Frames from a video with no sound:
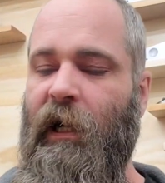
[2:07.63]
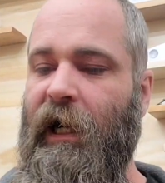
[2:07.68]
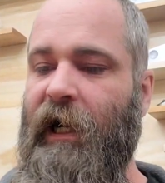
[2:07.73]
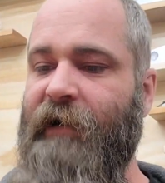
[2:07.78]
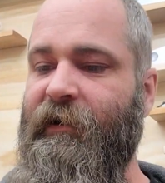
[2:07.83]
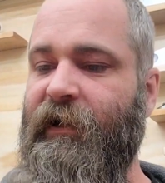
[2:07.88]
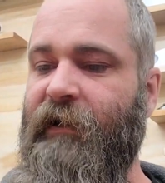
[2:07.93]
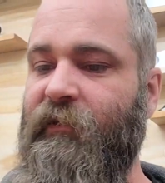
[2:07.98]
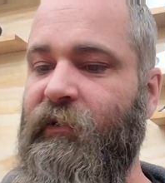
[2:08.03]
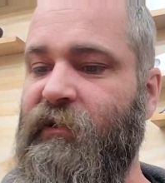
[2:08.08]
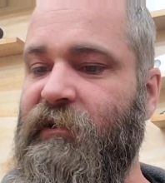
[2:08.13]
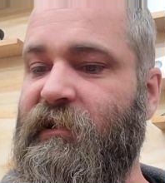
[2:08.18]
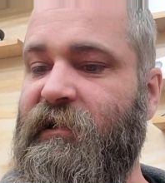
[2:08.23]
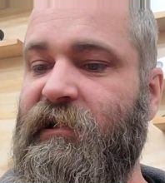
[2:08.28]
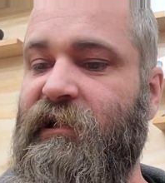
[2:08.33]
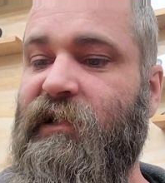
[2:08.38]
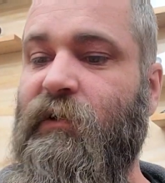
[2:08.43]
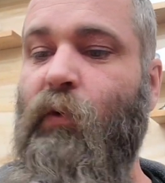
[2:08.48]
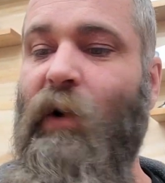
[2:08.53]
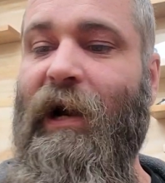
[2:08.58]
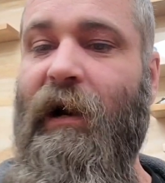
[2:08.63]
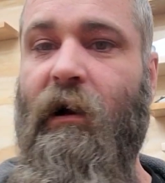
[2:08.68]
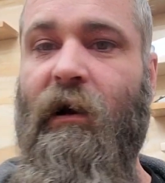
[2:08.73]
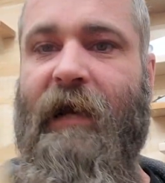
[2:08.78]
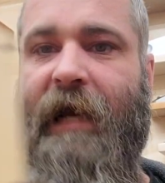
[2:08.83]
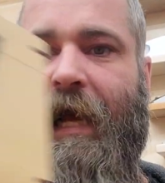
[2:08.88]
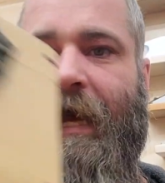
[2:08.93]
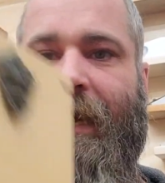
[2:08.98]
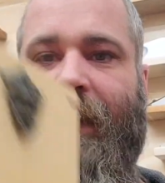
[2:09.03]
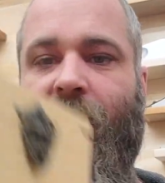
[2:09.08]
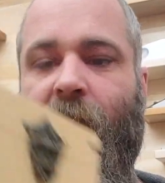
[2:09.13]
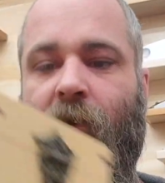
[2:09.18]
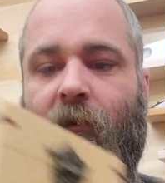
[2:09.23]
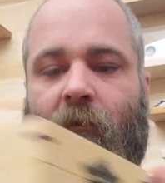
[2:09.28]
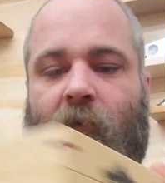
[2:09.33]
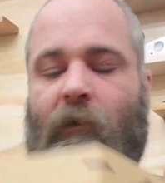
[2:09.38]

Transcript: And then there's the square guy